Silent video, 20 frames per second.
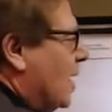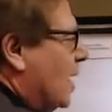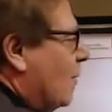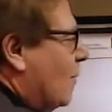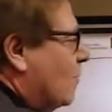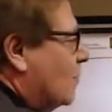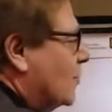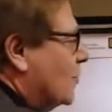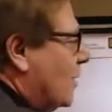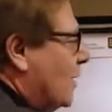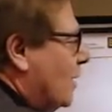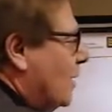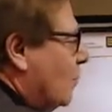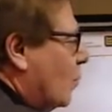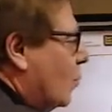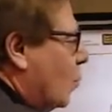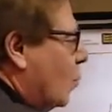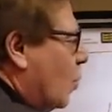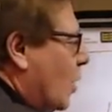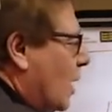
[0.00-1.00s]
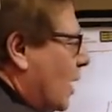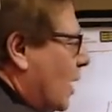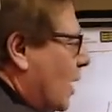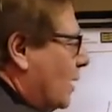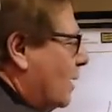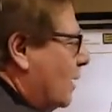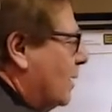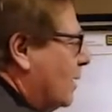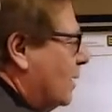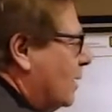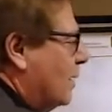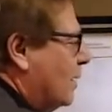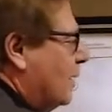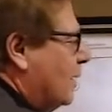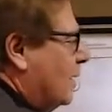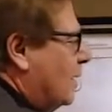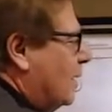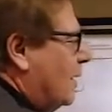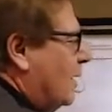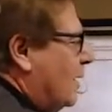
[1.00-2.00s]
anyway, we started here with 1,
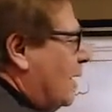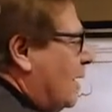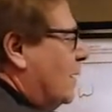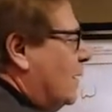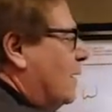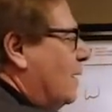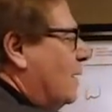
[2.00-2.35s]
and then